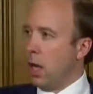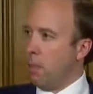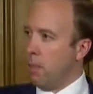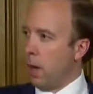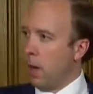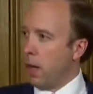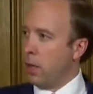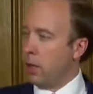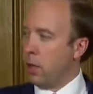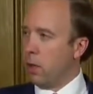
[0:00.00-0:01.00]

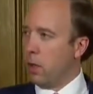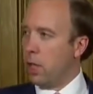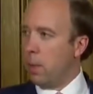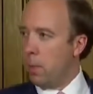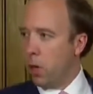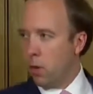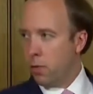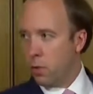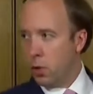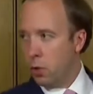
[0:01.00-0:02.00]
implying that the number of
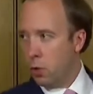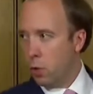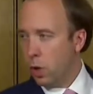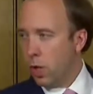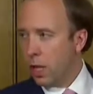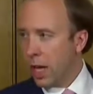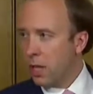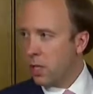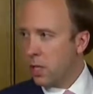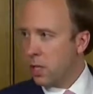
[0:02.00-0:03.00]
new
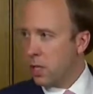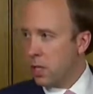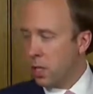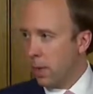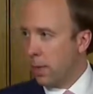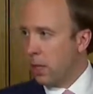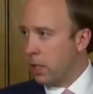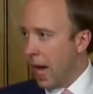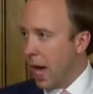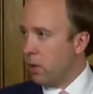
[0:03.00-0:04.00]
cases is coming
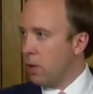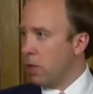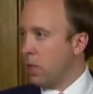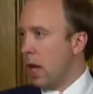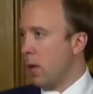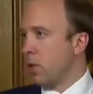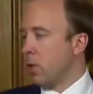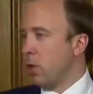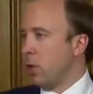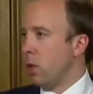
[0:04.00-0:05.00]
down and down
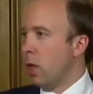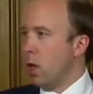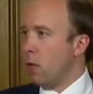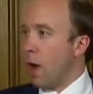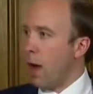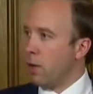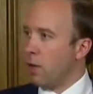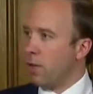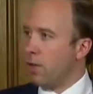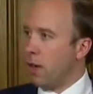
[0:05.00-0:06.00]
to
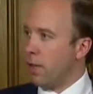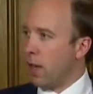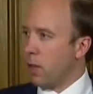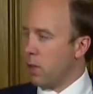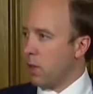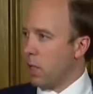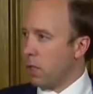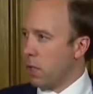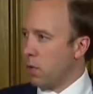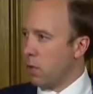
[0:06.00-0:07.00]
around
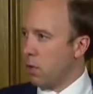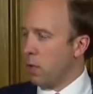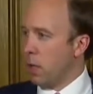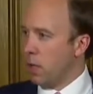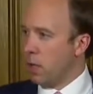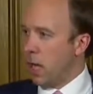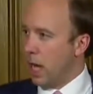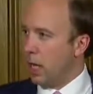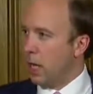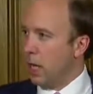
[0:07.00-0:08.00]
5,600 per
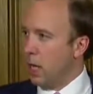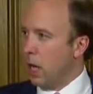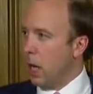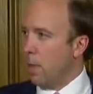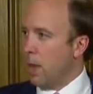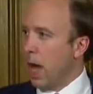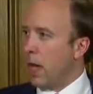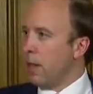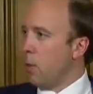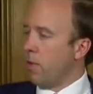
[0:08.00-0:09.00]
day.
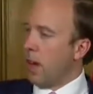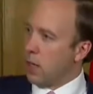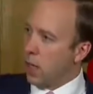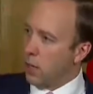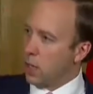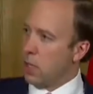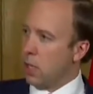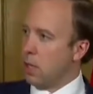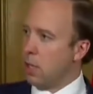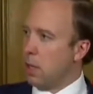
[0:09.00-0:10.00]
And then we've had other
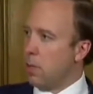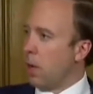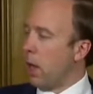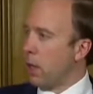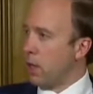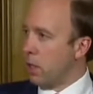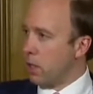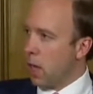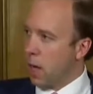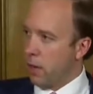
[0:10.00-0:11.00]
studies implying that
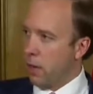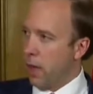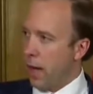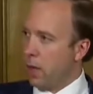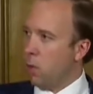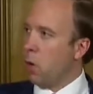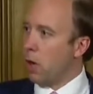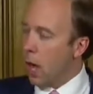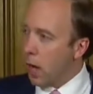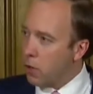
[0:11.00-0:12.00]
it's higher than that. And
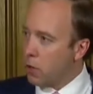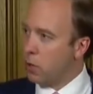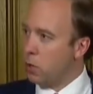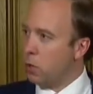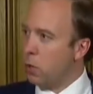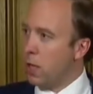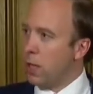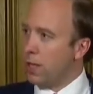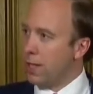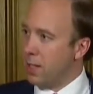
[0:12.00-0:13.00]
what I do
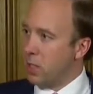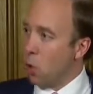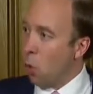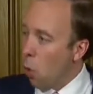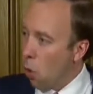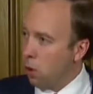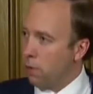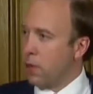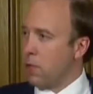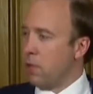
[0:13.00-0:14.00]
is listen to all
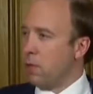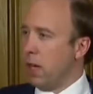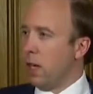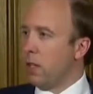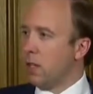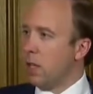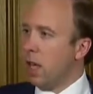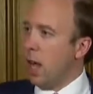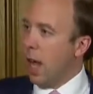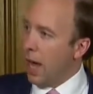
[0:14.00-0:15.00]
of this advice
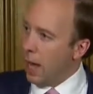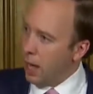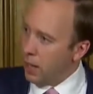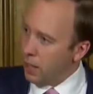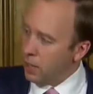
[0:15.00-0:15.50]
and